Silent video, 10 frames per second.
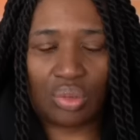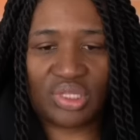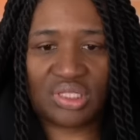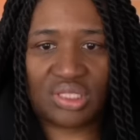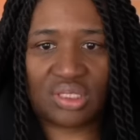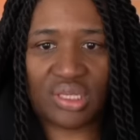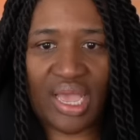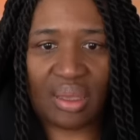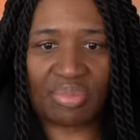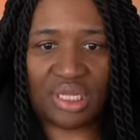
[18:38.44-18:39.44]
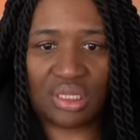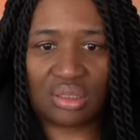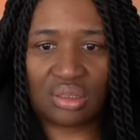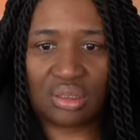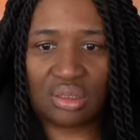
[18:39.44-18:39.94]
What's happening?
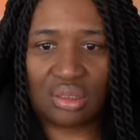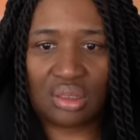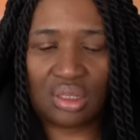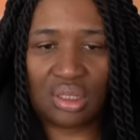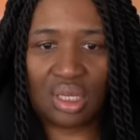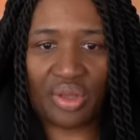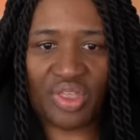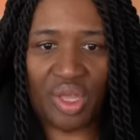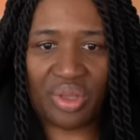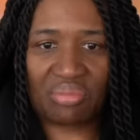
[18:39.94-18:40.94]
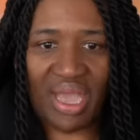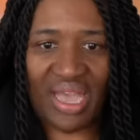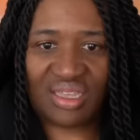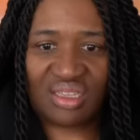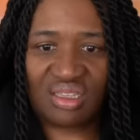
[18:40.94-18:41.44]
Are they going
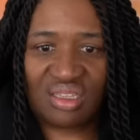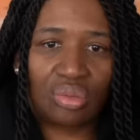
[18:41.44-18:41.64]
back?